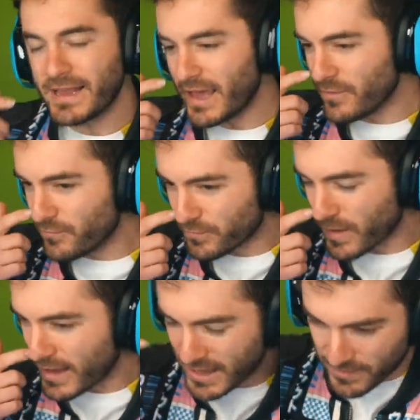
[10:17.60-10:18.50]

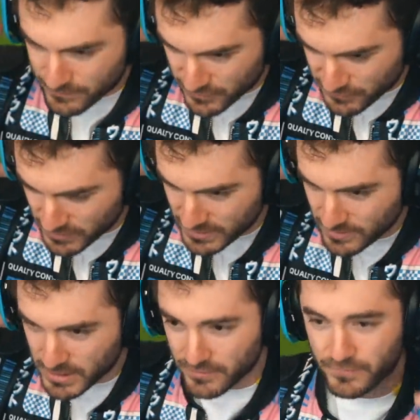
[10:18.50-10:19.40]
gave just a little
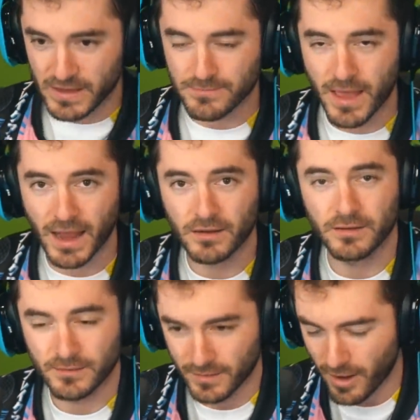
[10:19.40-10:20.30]
bit of feedback
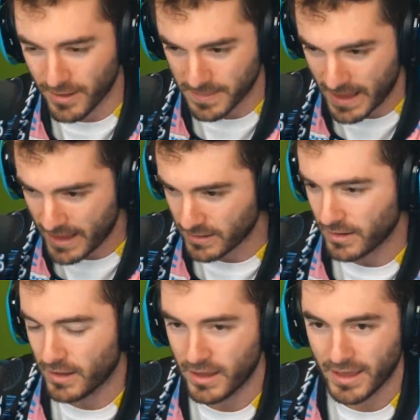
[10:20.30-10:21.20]
on that.
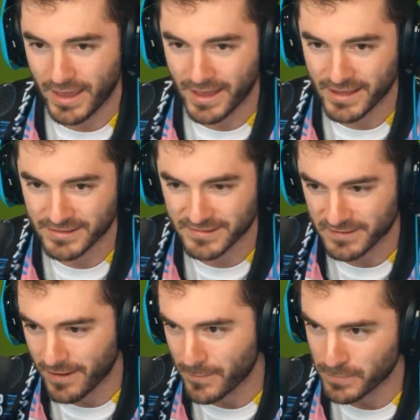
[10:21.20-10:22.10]
And
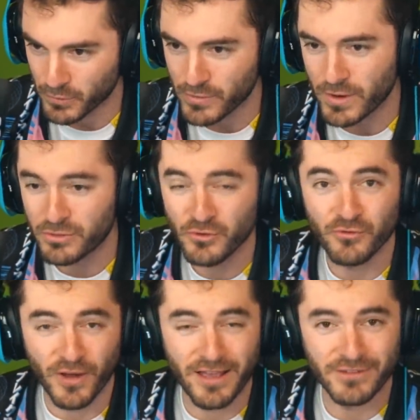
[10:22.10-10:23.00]
we went through
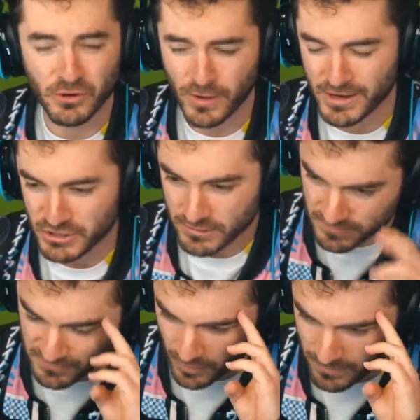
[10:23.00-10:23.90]
5
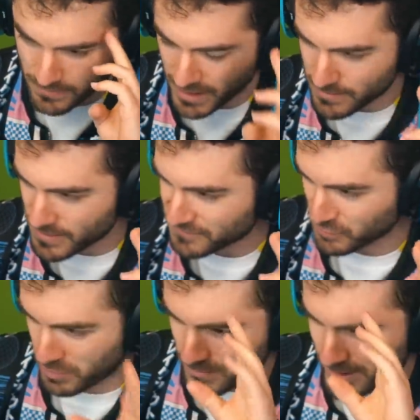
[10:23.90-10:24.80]
iterations, so I may
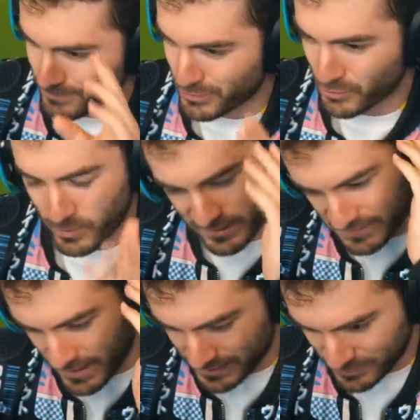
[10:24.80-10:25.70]
misremember
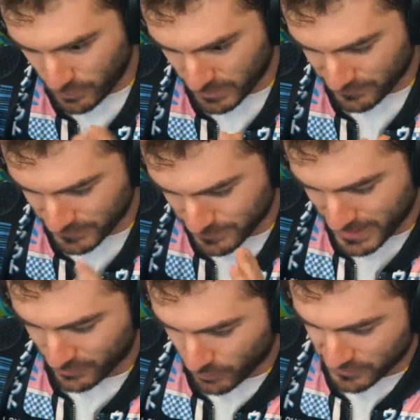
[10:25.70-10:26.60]
exactly what my
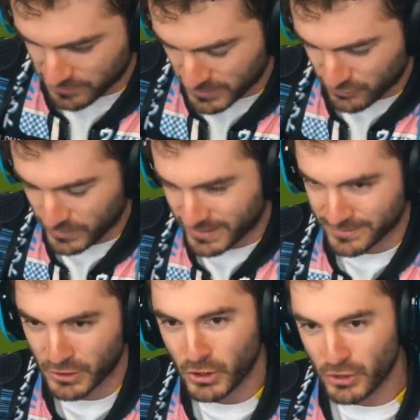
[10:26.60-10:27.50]
feedback was
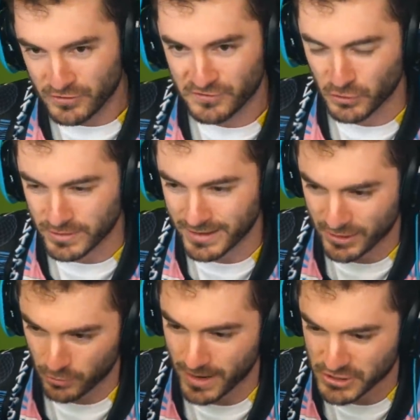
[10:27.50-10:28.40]
between certain
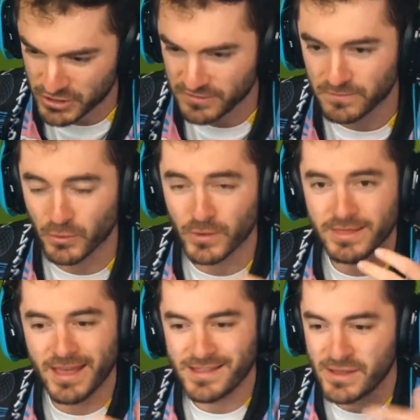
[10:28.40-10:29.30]
iterations, but we
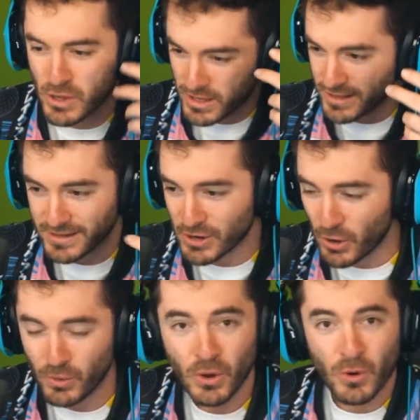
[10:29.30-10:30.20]
then, you
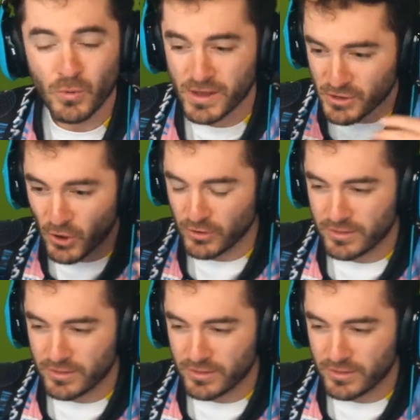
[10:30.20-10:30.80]
know, we go